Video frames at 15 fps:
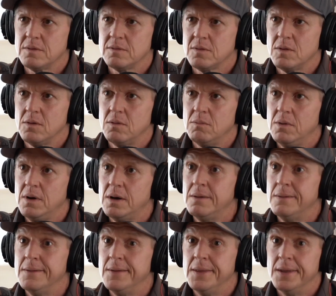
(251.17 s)
thought, well,
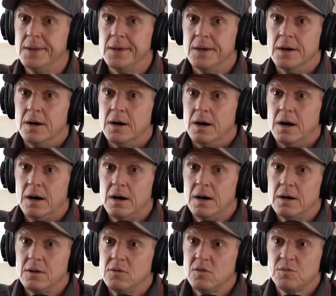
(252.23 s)

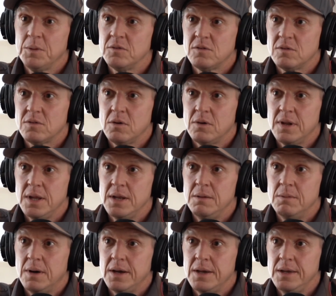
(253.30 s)
the sponsor's gone
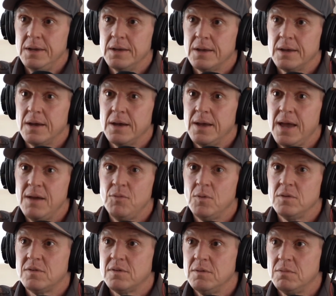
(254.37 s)
anyway. Everyone
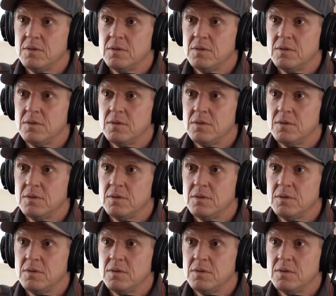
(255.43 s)
seems to,